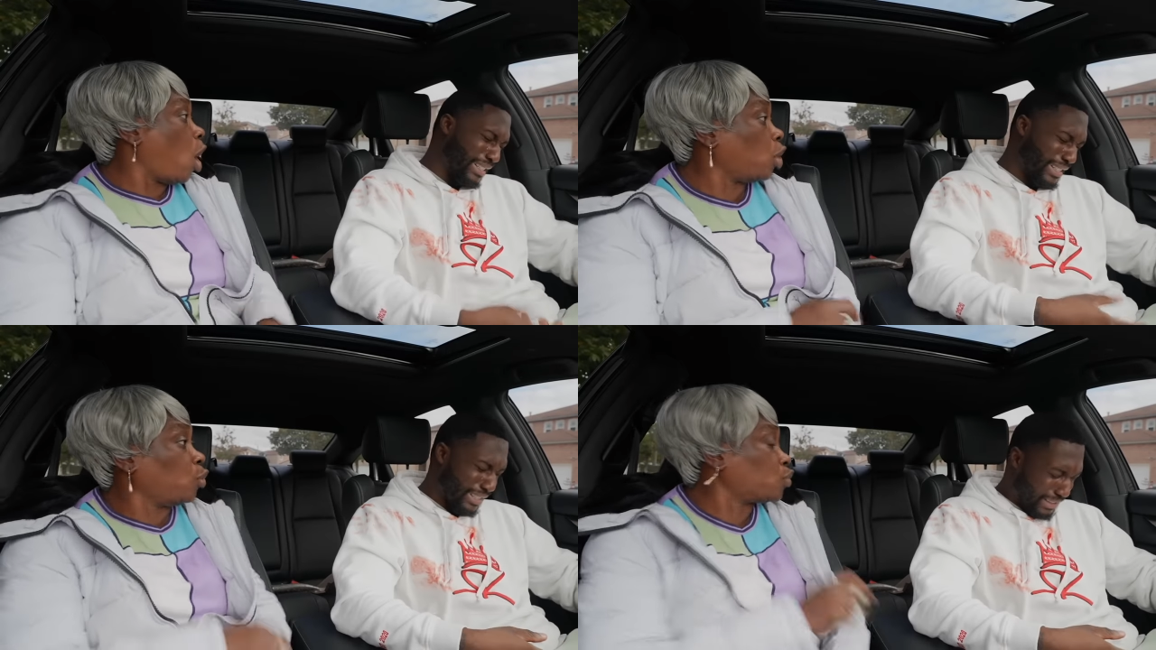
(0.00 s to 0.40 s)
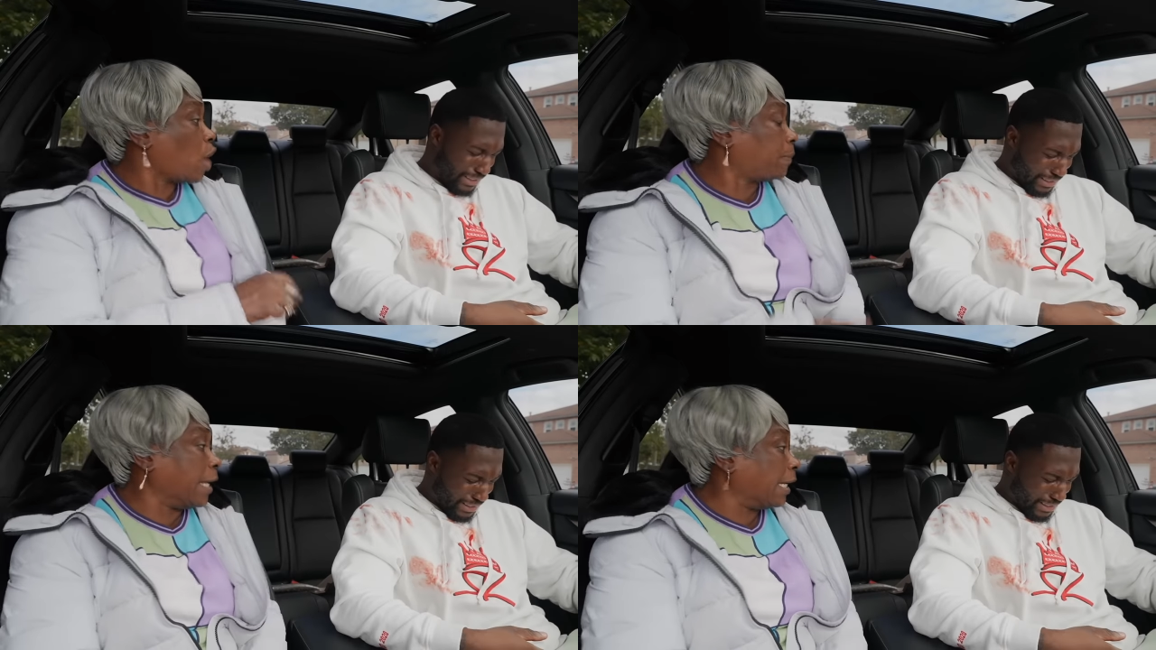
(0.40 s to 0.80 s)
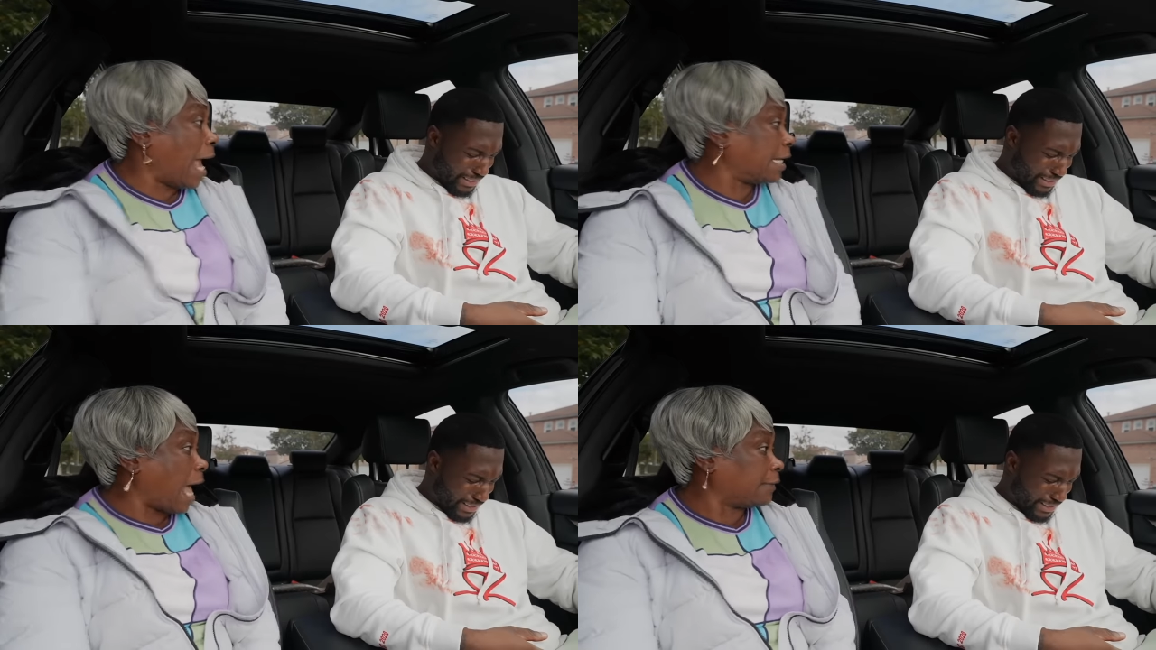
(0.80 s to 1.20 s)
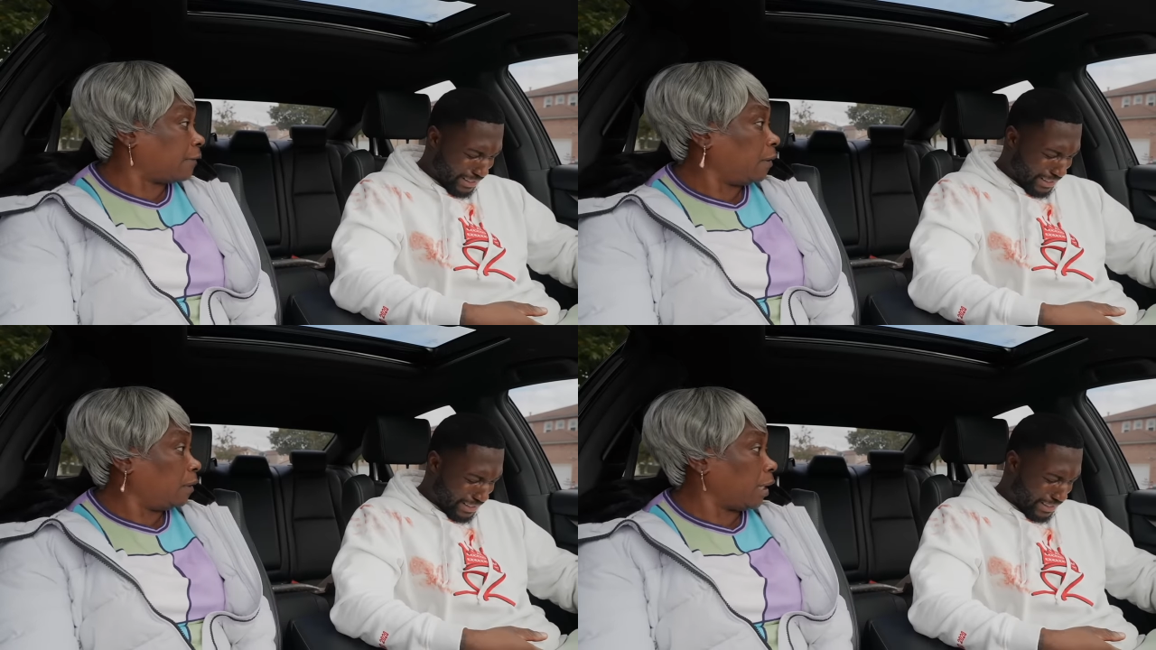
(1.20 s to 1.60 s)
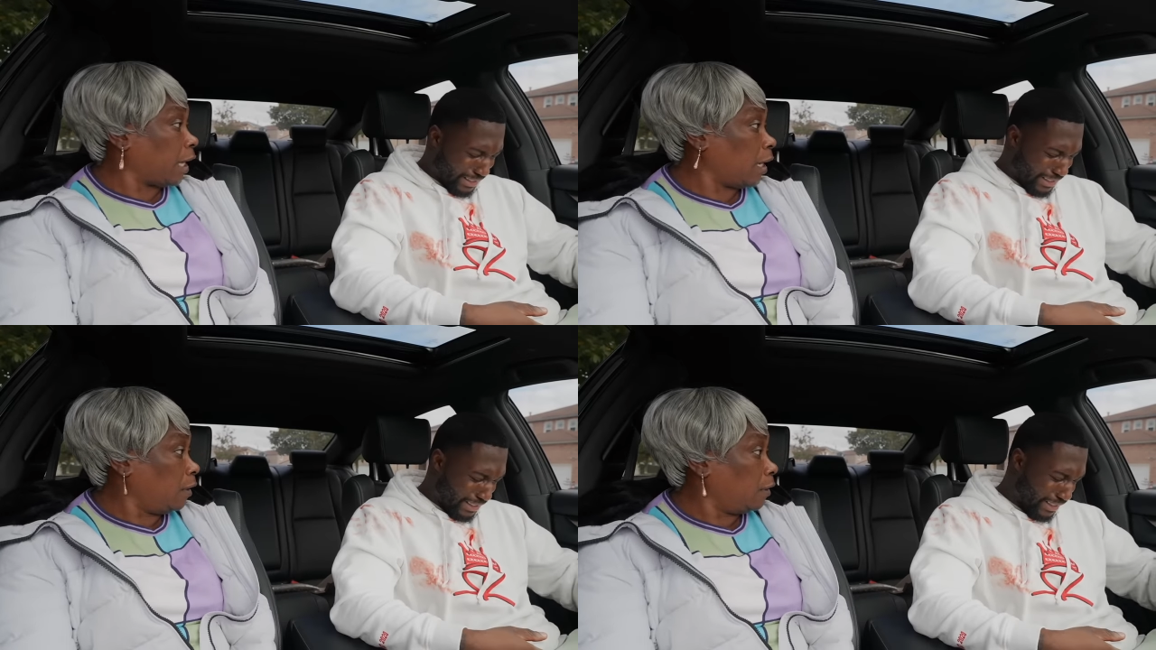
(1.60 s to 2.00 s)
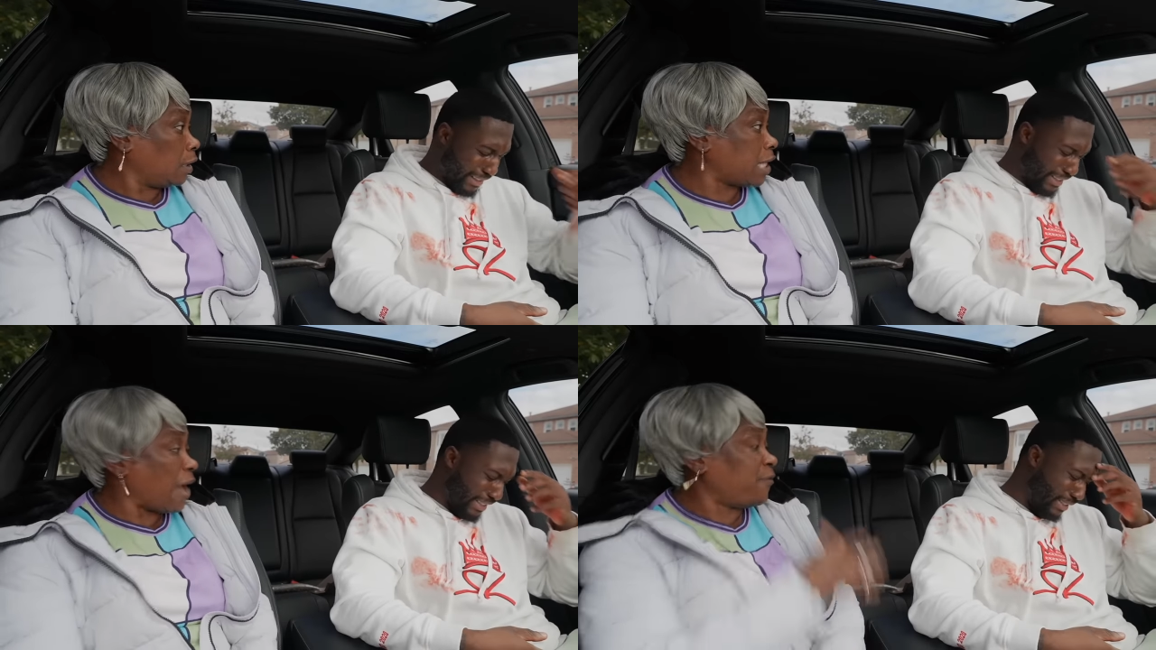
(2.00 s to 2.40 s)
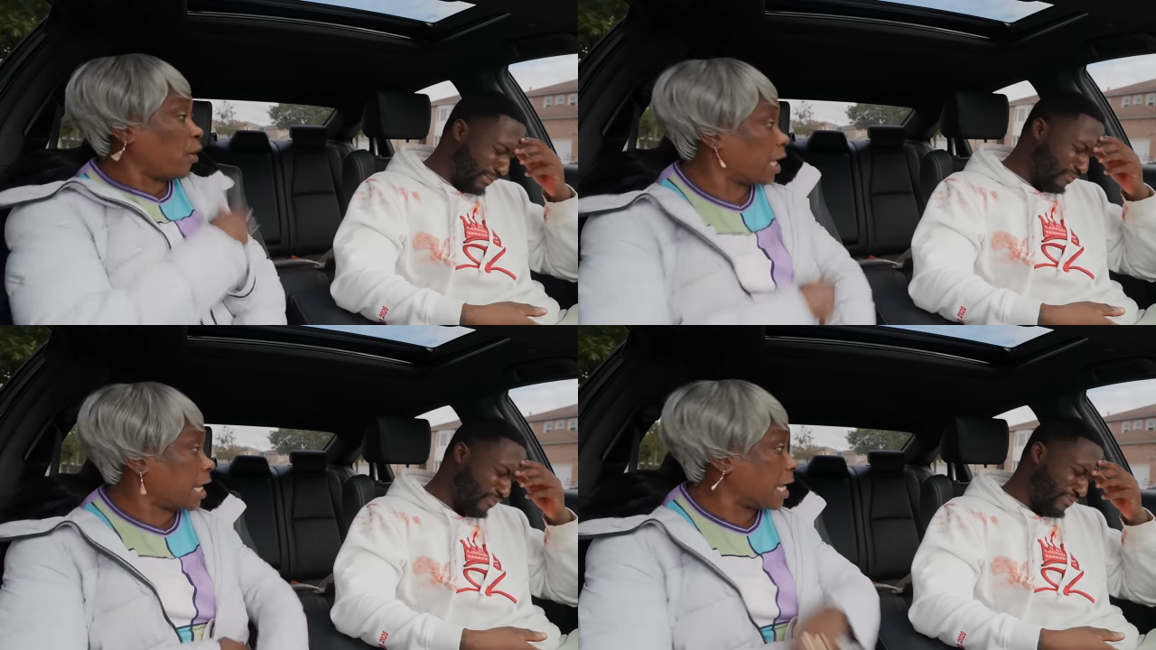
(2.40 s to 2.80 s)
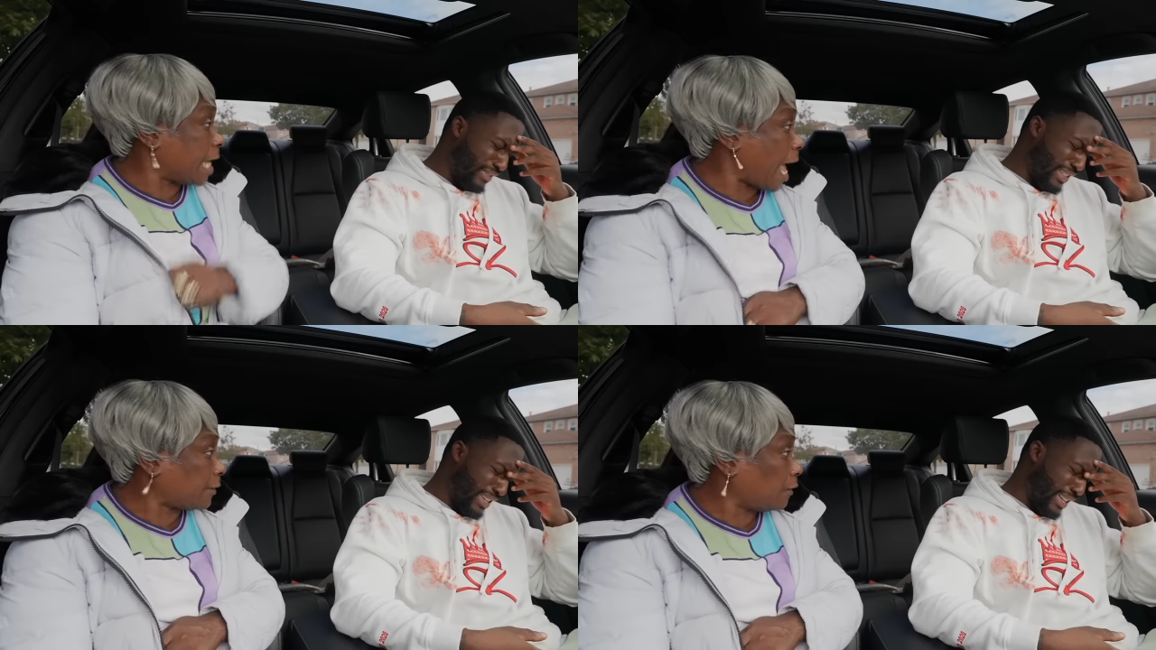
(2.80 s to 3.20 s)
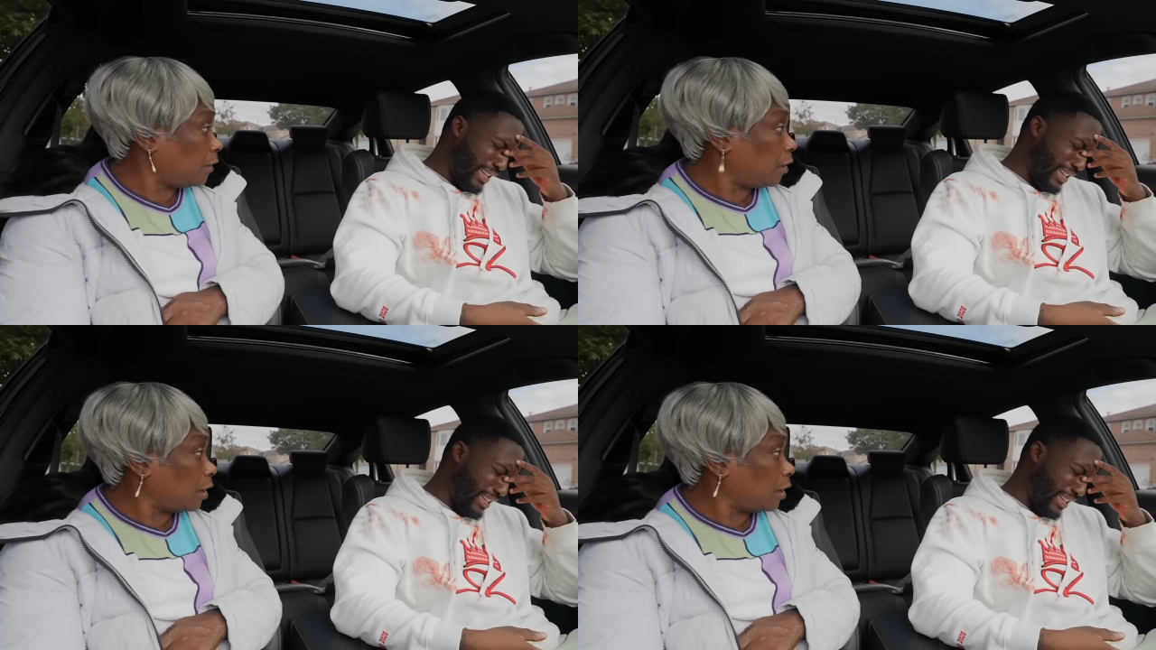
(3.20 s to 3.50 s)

Speaker 1: go do something like that? Eh? You idiot!